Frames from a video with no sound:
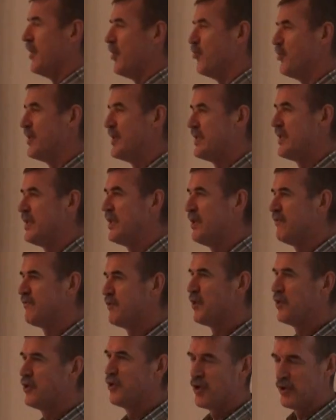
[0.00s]
receives
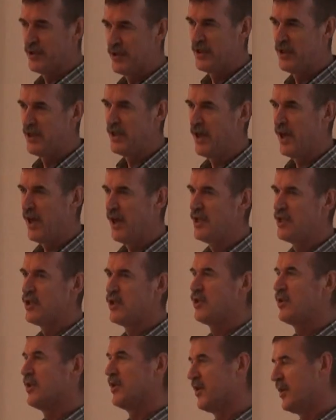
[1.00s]
the
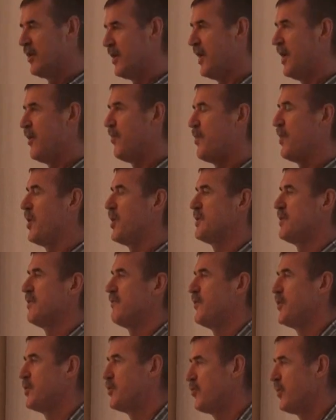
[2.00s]
.ch part of
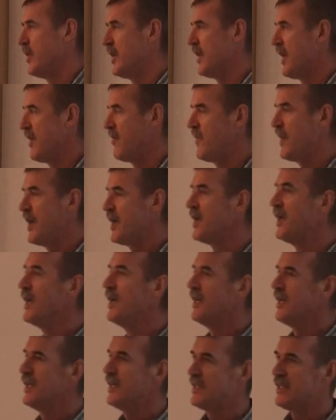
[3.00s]
the tree. And then
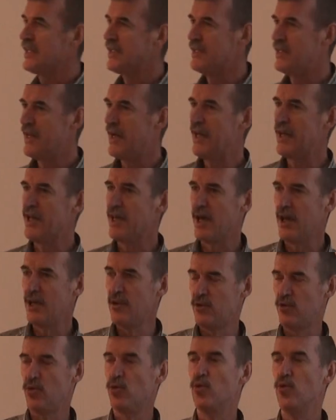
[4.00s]
it can
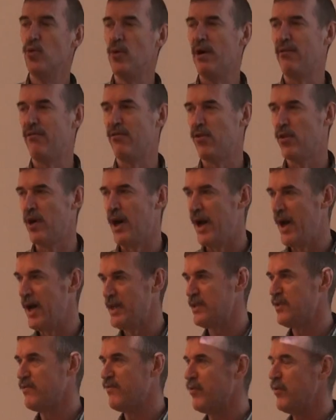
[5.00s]
delegate to whoever
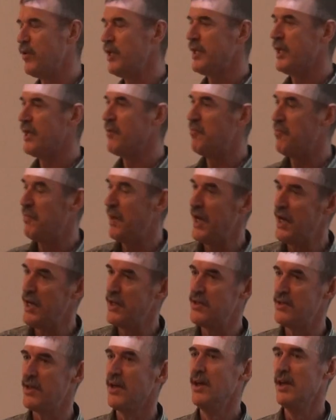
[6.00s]
asks for it and
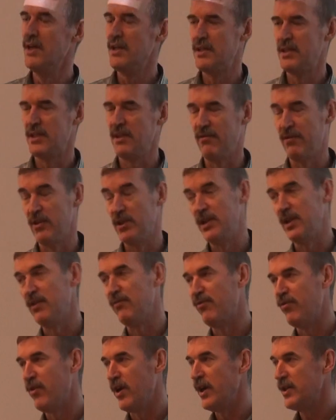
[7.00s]
pays 17
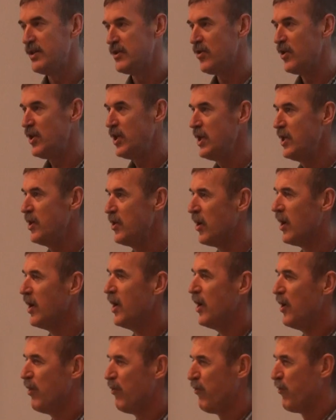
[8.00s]
francs a year
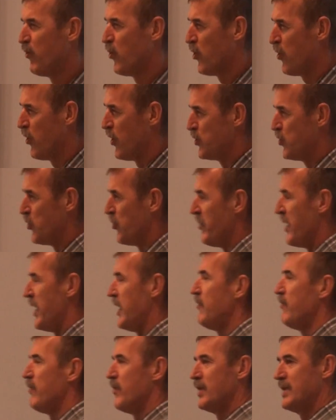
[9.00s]
for a
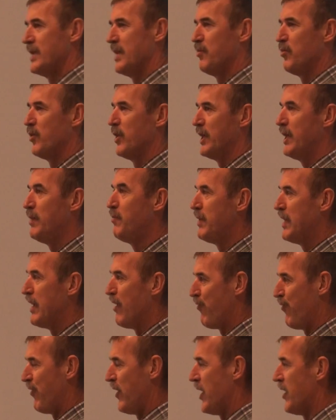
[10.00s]
domain. For example,
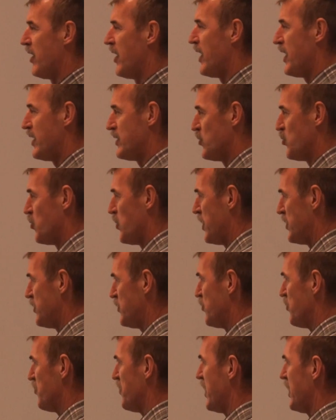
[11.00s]
EPFL has one
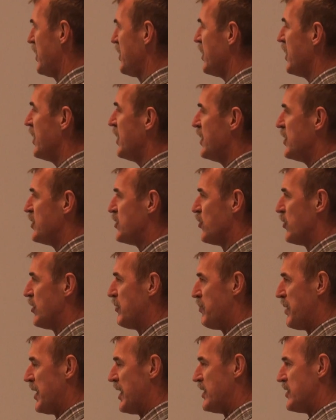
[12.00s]
domain, so it
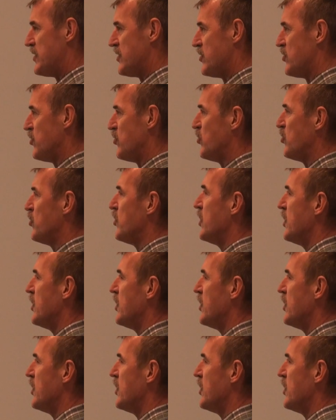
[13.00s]
pays to